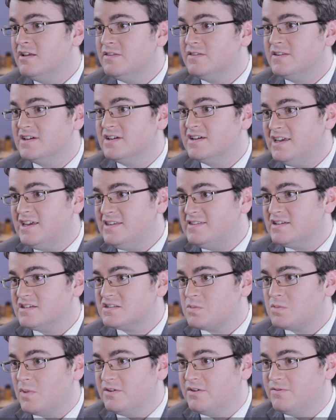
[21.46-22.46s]
The
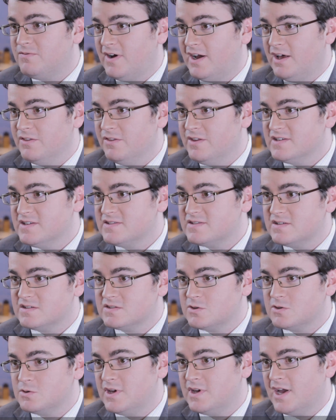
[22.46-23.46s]
easiest way to file this
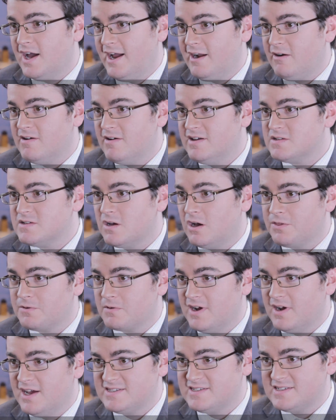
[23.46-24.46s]
is through the IRS
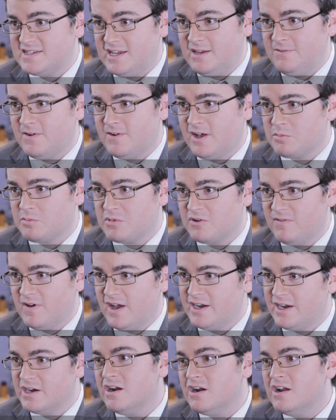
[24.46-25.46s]
Authorized eFile
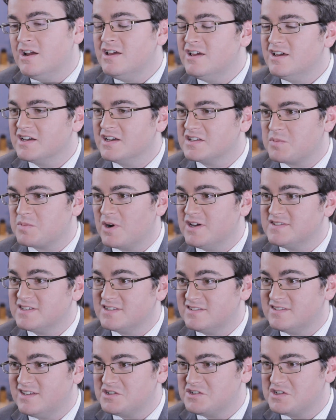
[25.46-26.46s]
provider,
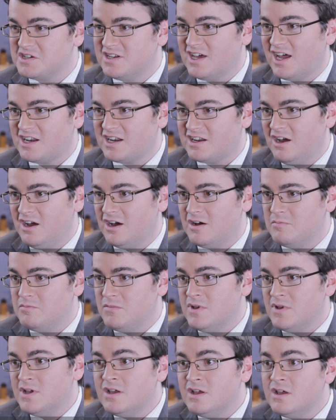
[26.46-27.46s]
ExpressExtension.com.
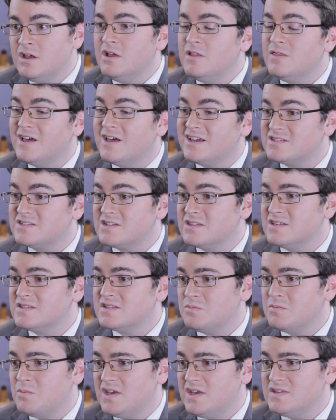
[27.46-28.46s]
Thanks to
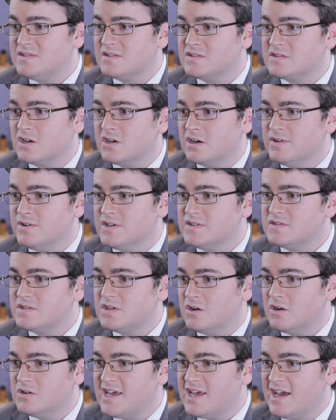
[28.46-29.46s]
this amazing
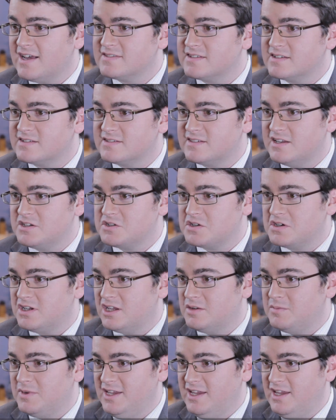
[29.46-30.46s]
service, your tax extension
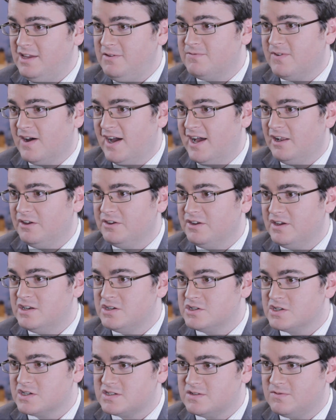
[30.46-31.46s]
can be e-filed
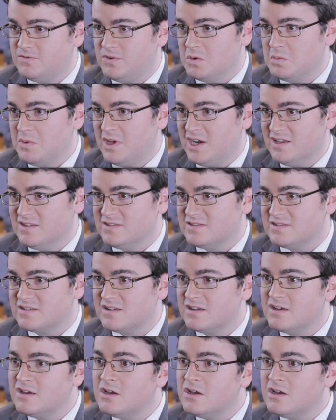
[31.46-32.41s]
in just a few minutes.